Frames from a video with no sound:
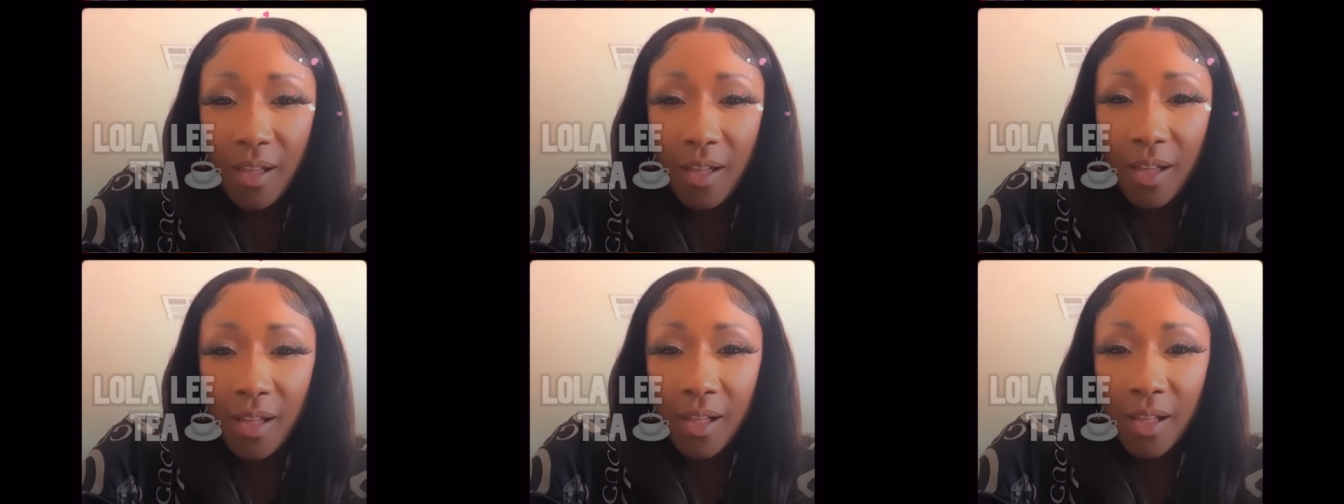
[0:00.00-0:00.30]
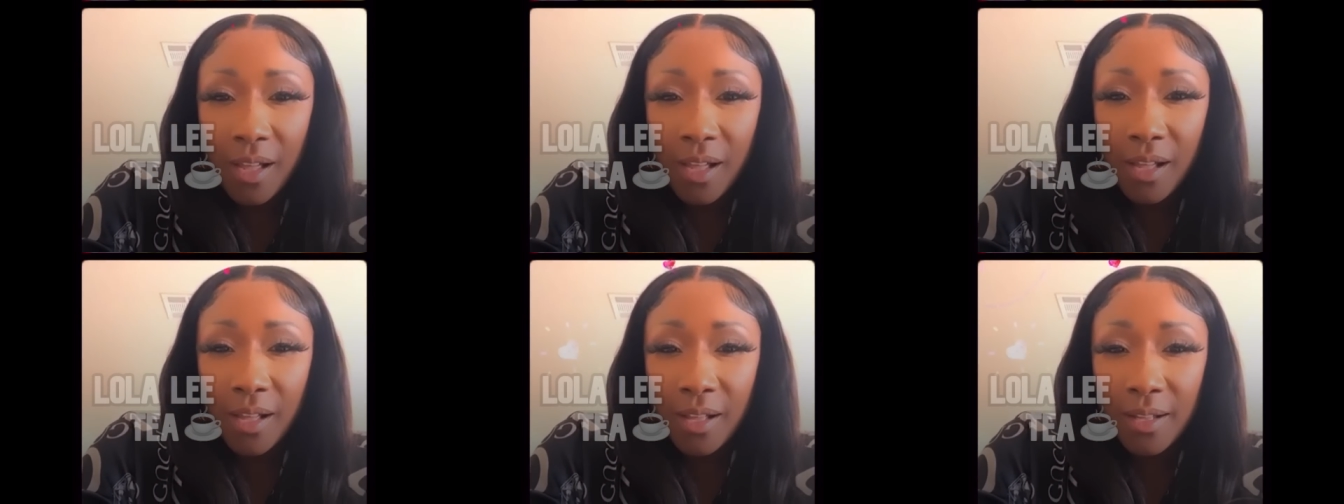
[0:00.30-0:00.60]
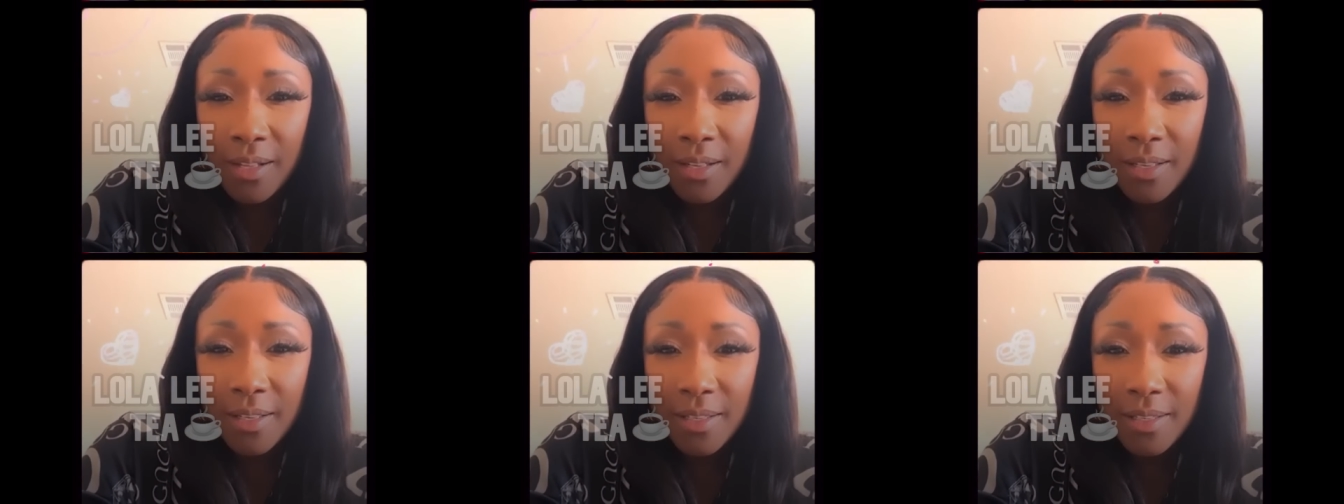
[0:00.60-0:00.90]
So
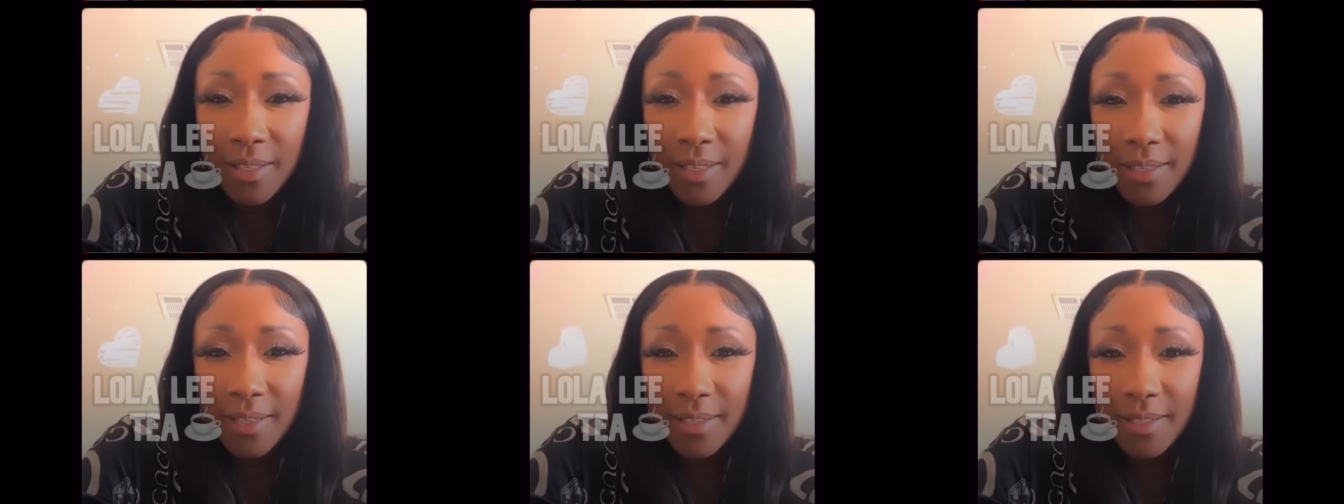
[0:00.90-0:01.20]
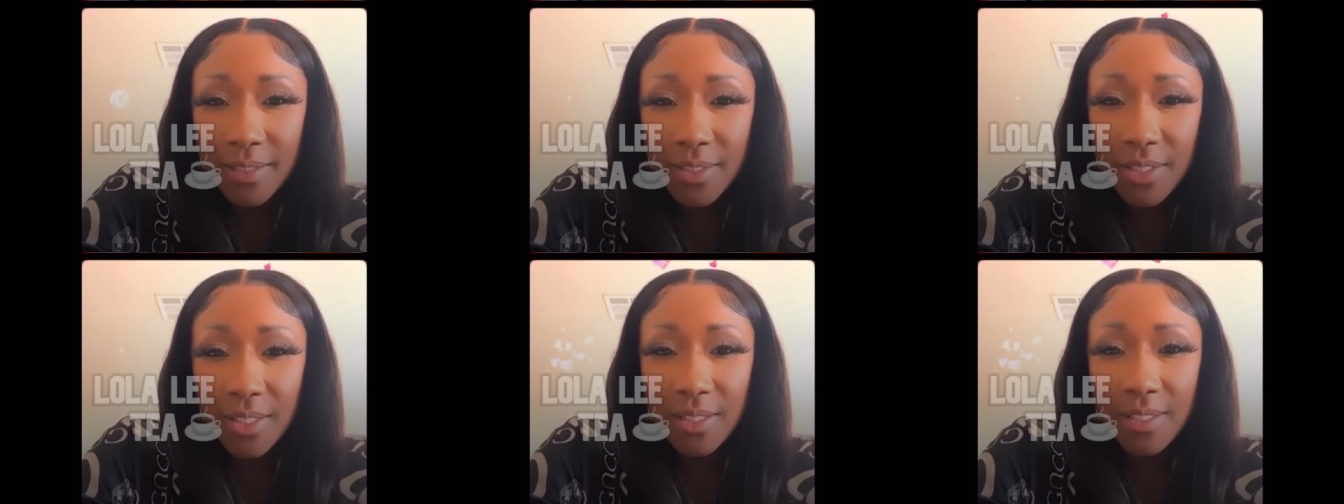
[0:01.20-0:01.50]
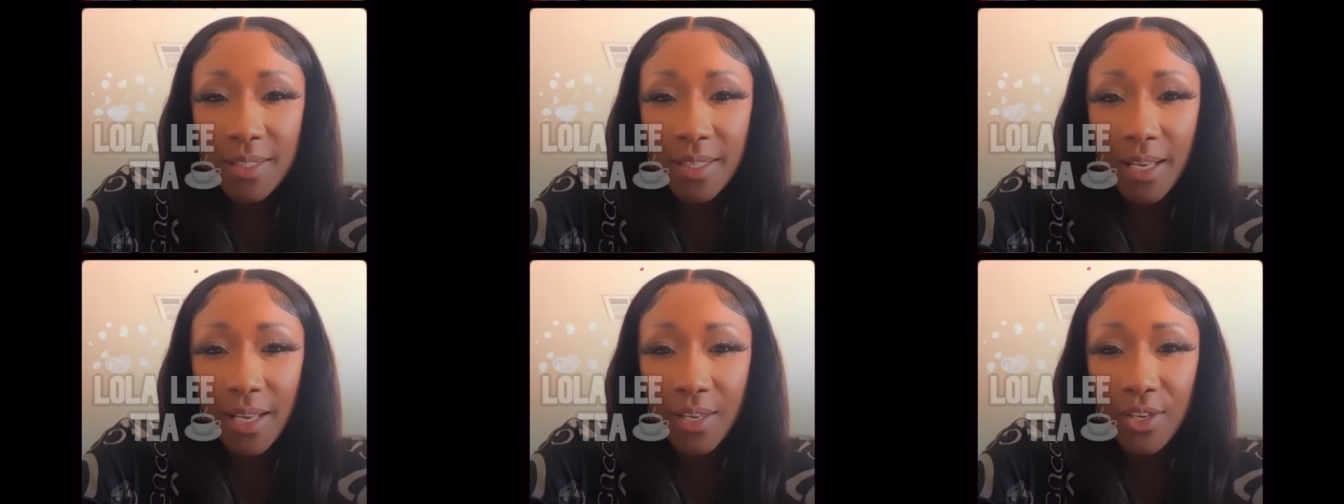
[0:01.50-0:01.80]

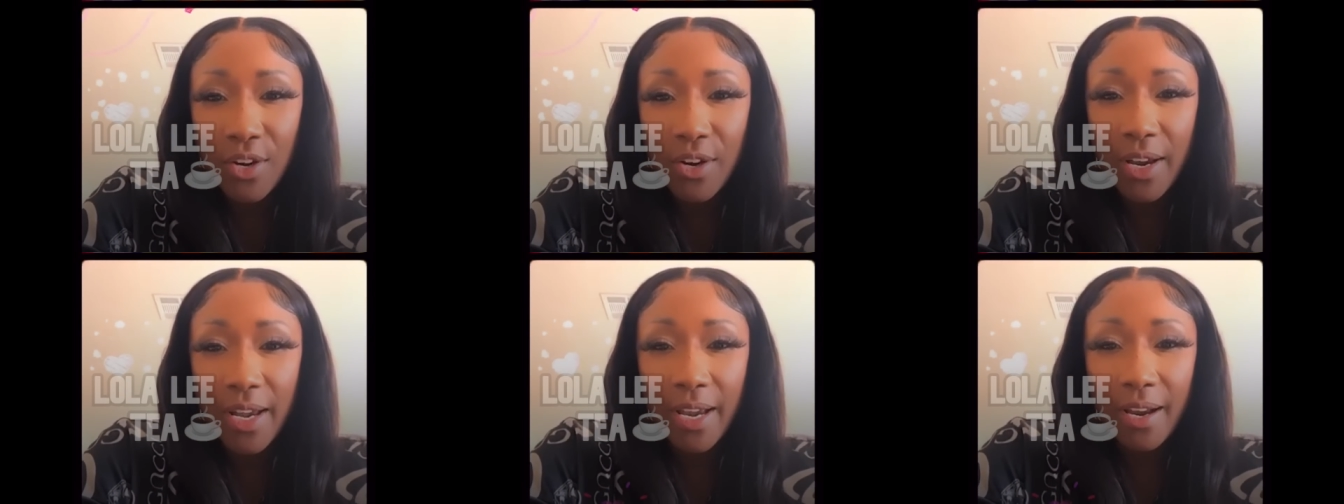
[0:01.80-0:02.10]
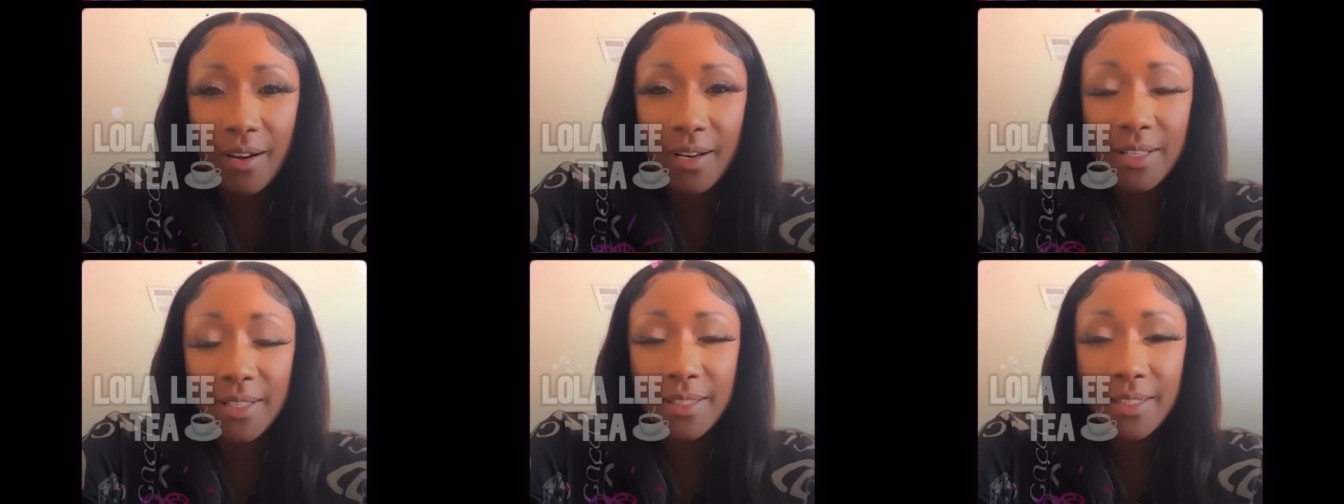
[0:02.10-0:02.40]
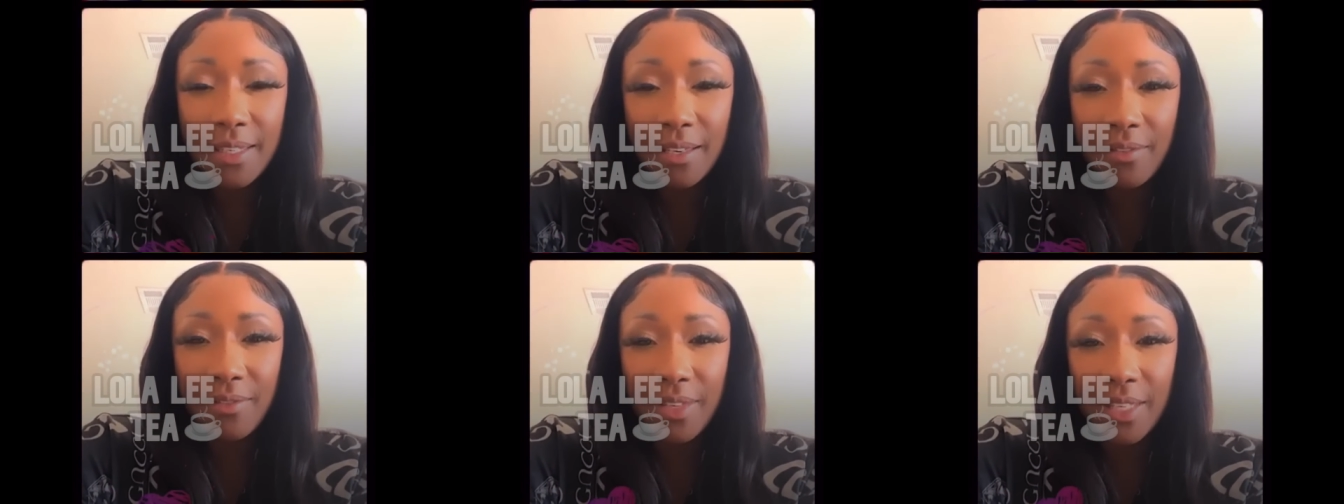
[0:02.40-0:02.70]
your hair
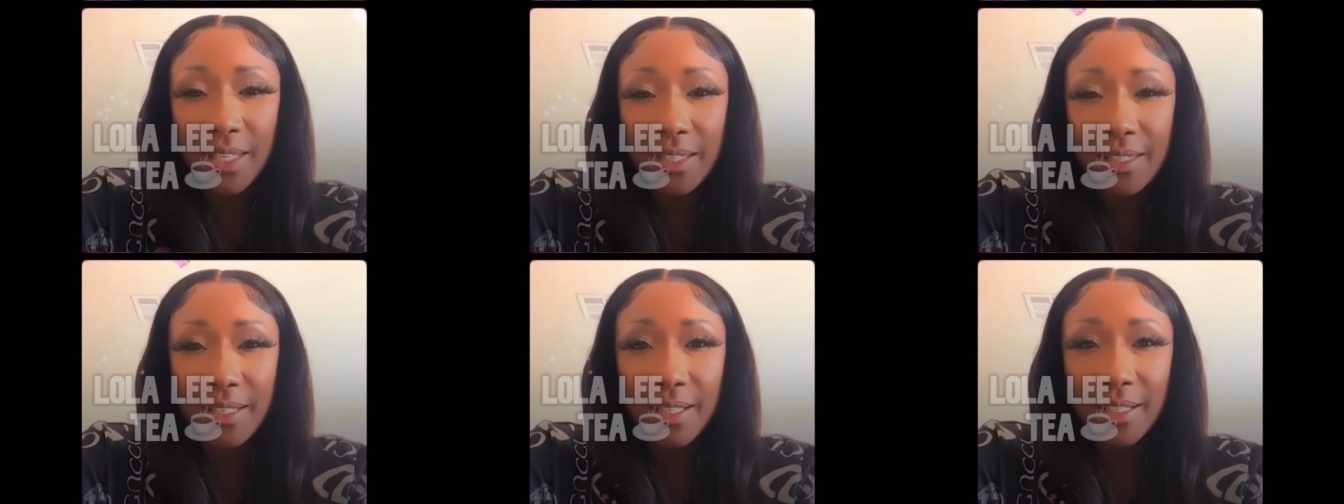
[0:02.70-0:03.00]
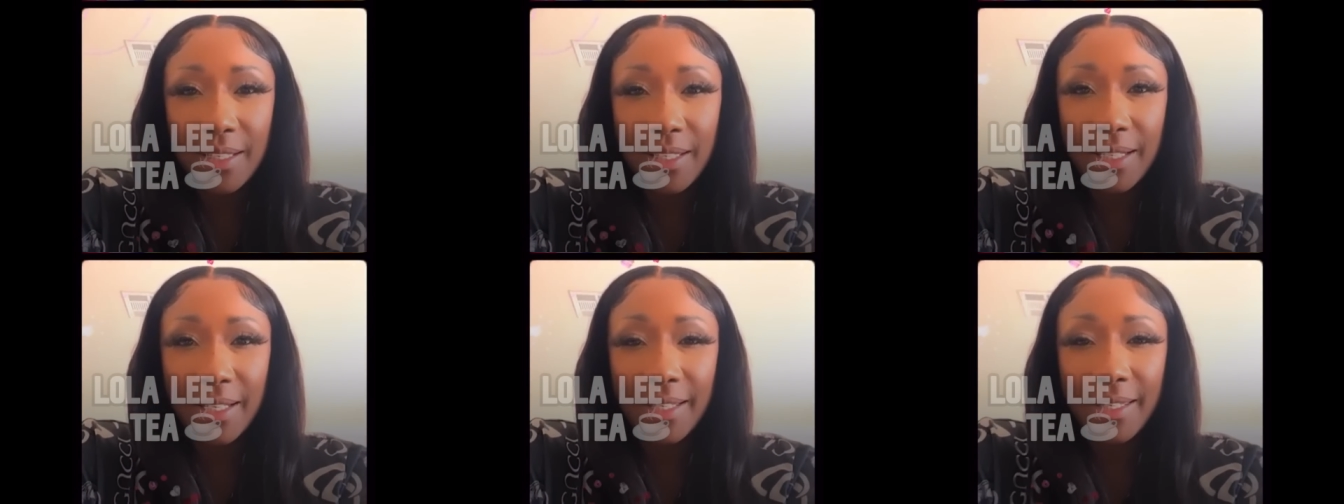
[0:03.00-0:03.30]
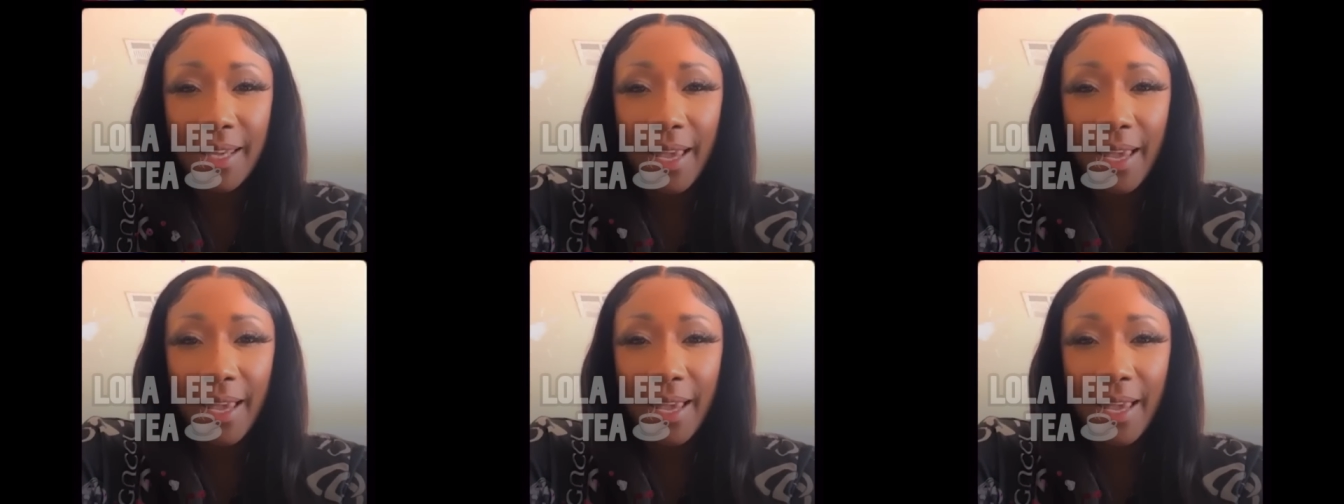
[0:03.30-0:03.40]
is giving, Selena.